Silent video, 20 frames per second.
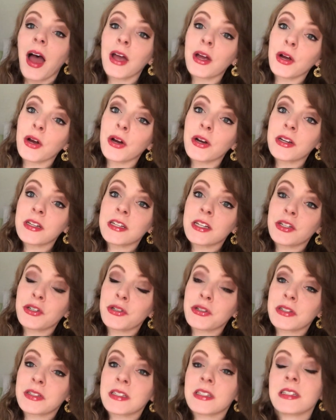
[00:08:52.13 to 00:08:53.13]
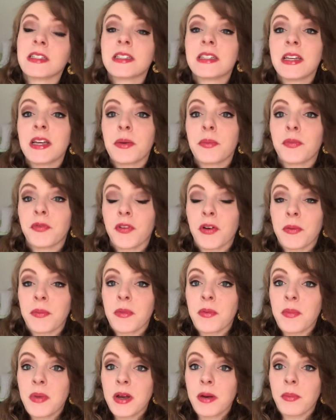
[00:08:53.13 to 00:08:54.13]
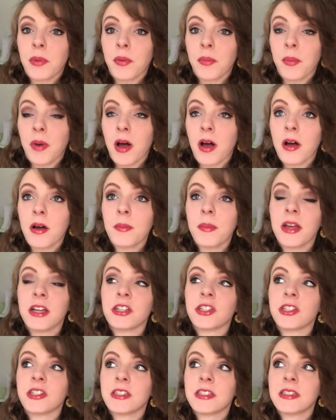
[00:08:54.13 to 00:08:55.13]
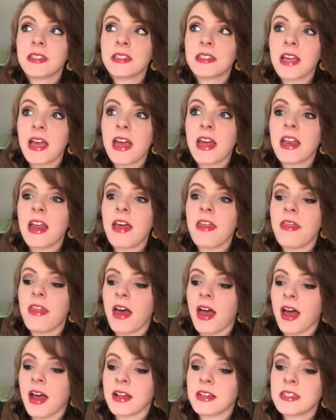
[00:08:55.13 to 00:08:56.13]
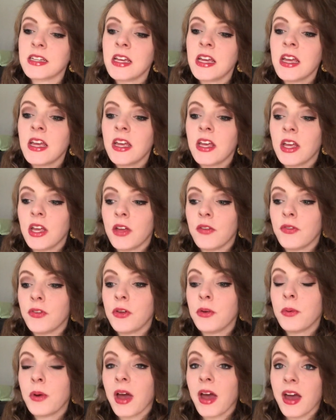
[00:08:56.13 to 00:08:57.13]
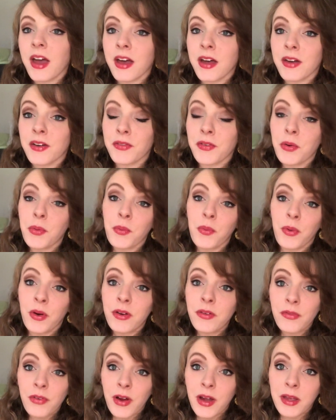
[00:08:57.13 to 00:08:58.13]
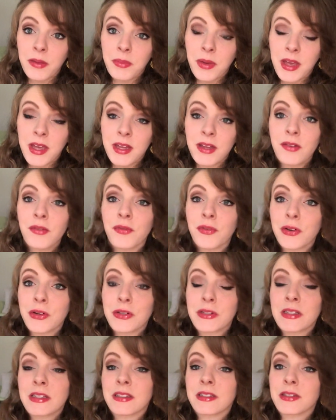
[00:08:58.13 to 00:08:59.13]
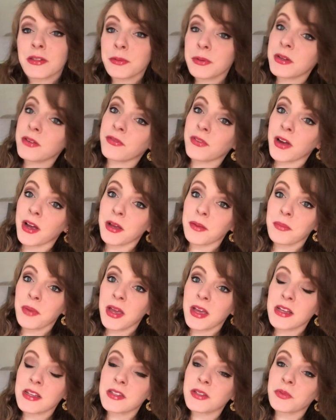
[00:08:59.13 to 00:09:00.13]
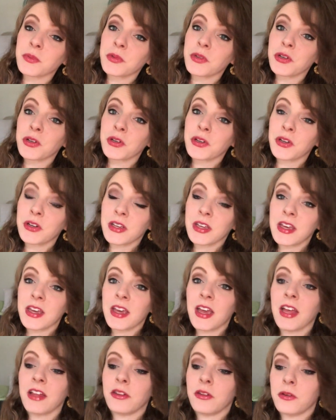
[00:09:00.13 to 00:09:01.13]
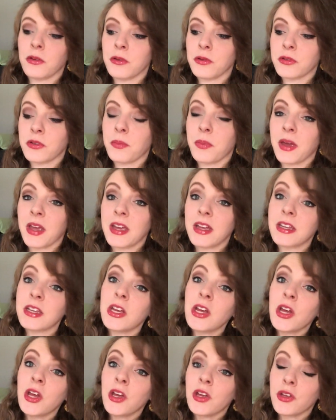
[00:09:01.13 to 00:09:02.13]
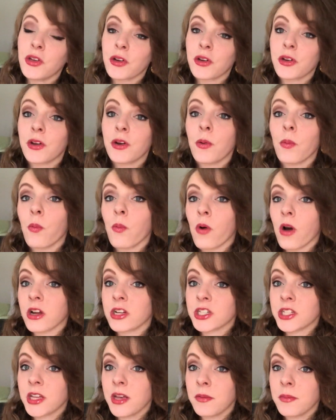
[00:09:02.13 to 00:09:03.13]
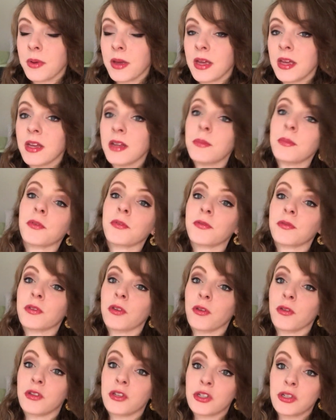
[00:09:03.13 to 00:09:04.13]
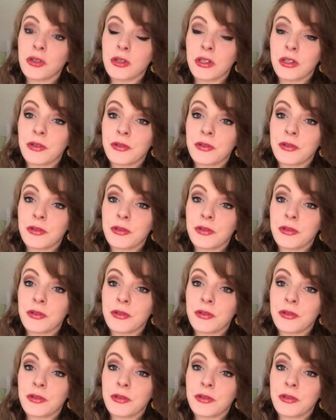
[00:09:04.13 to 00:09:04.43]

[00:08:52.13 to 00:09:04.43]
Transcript: I heard an interesting tip from the Minimal Mom, and she said that if you have 1 frying pan versus 3 frying pans, when you're cooking and you use a pan, you're gonna wash that pan so that you can